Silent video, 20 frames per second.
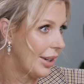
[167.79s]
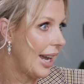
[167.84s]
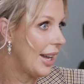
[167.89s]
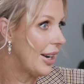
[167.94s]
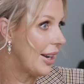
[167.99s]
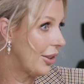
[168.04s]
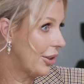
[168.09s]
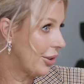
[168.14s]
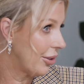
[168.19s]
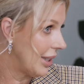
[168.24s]
Had
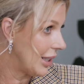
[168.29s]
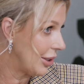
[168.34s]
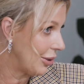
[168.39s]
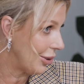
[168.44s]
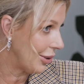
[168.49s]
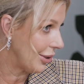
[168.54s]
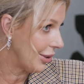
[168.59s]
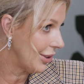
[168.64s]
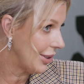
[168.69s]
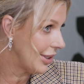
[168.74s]
our 3
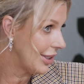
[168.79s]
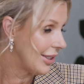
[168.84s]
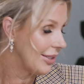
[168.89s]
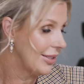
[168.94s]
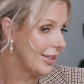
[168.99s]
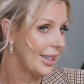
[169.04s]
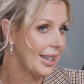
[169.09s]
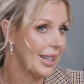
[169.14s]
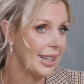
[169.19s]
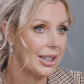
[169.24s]
daughters
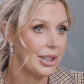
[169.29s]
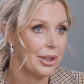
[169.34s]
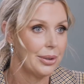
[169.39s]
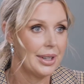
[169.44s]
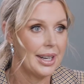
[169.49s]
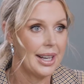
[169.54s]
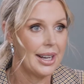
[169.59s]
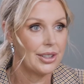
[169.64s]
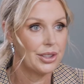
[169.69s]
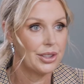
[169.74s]
who are now